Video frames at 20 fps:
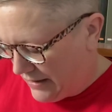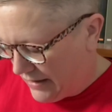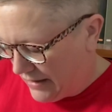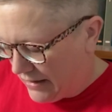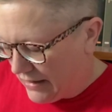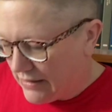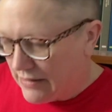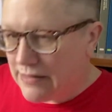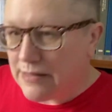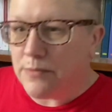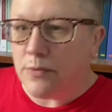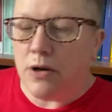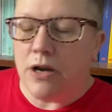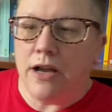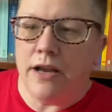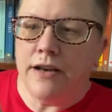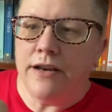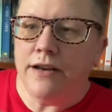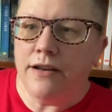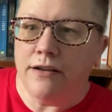this
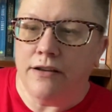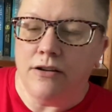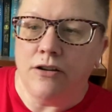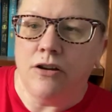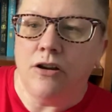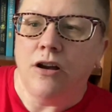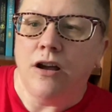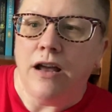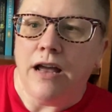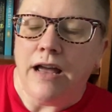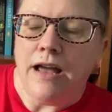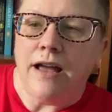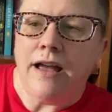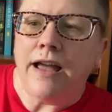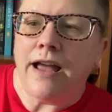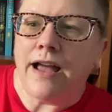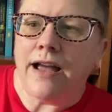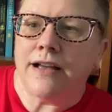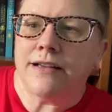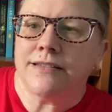one
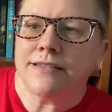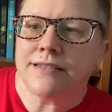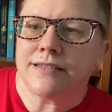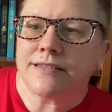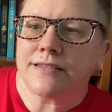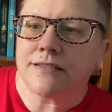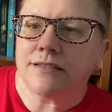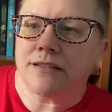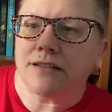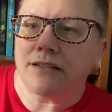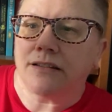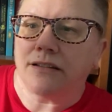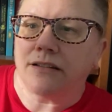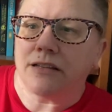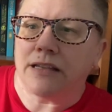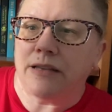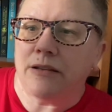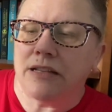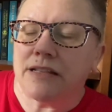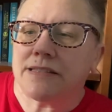has,
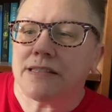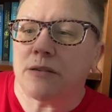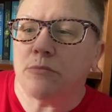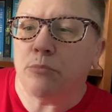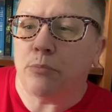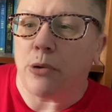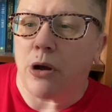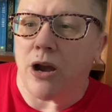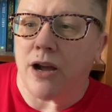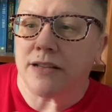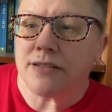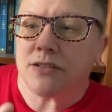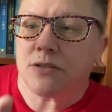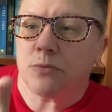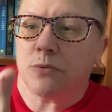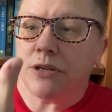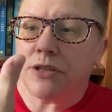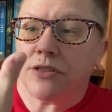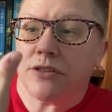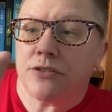it's embossed
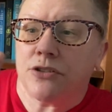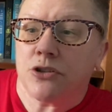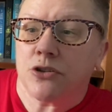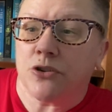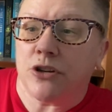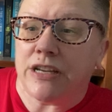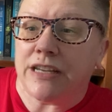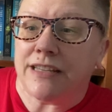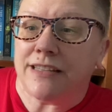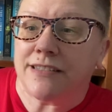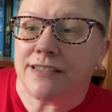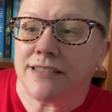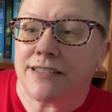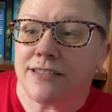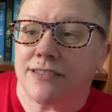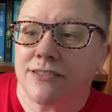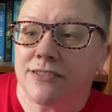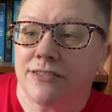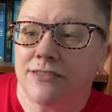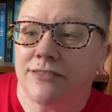with trees.
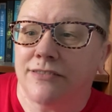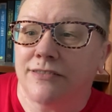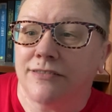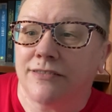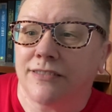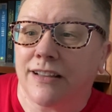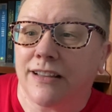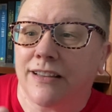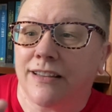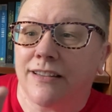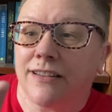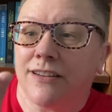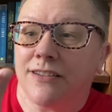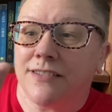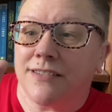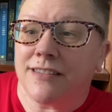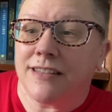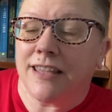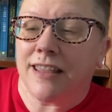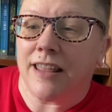Can you
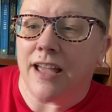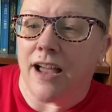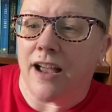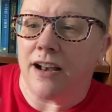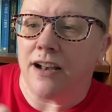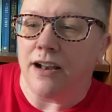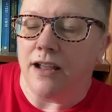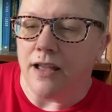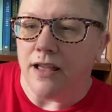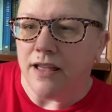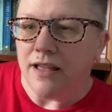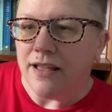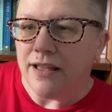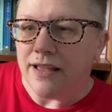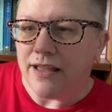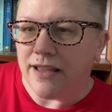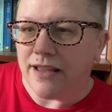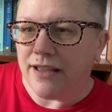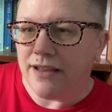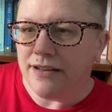see that?
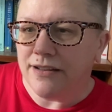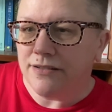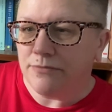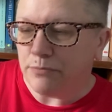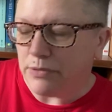And